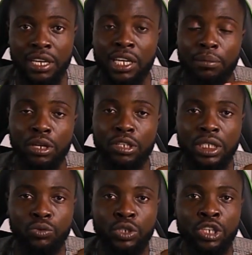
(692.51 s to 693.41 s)
Yeah,
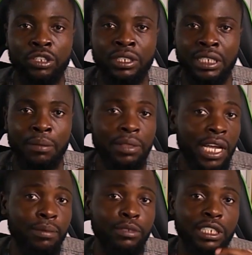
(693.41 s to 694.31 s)
because we don't
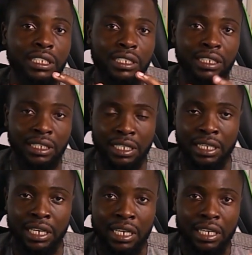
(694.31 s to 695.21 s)
sometimes
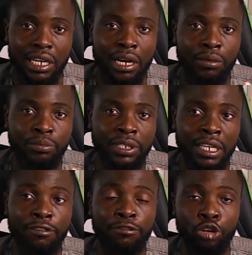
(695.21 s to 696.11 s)
see
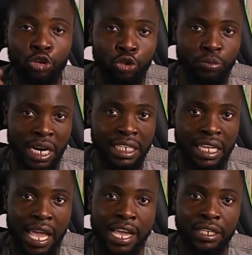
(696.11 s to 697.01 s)
the
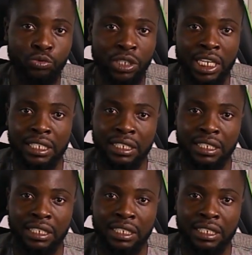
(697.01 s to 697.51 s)
volume at the end.